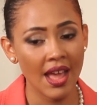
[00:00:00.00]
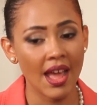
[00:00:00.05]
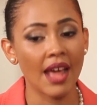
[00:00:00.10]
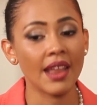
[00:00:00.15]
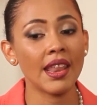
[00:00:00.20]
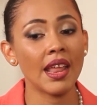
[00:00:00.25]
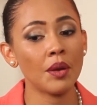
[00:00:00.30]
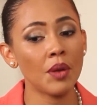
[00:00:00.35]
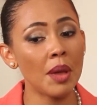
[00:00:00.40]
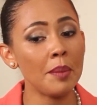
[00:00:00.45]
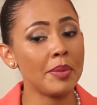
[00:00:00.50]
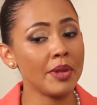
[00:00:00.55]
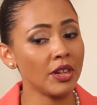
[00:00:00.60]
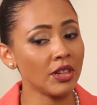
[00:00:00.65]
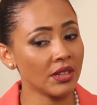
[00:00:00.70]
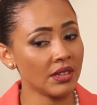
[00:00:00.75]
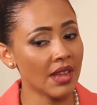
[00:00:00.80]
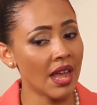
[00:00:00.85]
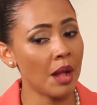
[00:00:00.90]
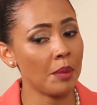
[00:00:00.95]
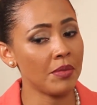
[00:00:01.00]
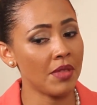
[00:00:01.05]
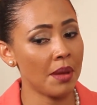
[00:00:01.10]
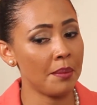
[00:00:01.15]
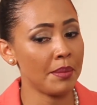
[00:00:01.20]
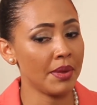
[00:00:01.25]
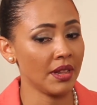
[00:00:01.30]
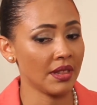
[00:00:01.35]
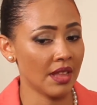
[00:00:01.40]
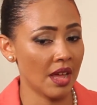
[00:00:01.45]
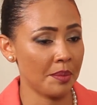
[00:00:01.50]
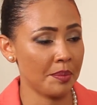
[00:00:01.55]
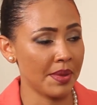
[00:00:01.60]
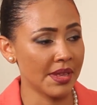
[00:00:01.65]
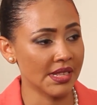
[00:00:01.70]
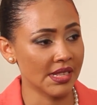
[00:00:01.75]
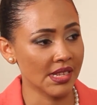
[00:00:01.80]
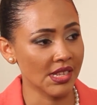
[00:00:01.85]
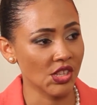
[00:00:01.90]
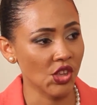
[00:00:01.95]
and then I help them build that
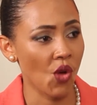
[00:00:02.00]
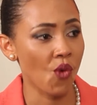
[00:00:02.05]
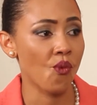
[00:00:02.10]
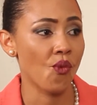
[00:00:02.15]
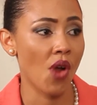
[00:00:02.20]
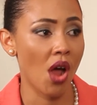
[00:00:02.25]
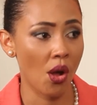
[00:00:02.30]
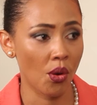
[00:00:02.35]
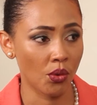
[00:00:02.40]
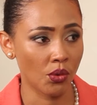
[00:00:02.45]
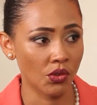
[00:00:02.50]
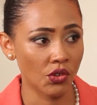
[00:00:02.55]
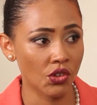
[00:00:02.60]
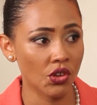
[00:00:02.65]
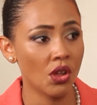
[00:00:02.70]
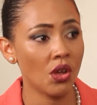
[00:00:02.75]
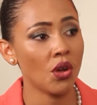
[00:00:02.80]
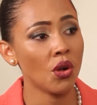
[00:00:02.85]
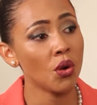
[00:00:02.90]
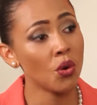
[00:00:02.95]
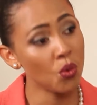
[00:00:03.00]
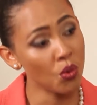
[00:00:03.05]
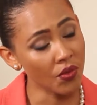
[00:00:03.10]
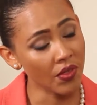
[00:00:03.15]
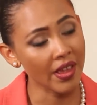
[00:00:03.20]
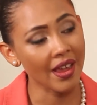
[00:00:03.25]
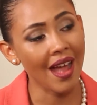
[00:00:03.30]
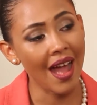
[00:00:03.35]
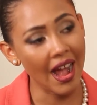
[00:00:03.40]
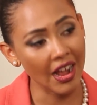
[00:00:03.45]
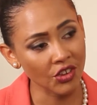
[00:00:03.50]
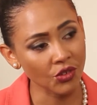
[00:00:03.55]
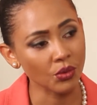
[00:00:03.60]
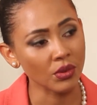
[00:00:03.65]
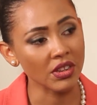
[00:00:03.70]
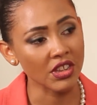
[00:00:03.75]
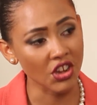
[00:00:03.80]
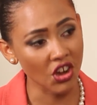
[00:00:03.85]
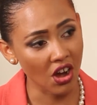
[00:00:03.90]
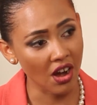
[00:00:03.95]
business around who they
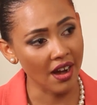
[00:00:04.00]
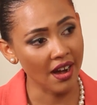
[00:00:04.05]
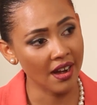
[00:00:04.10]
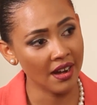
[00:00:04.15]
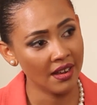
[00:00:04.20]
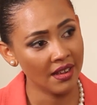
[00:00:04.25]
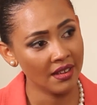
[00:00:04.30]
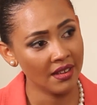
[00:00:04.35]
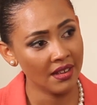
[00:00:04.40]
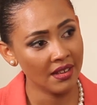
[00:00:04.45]
actually are.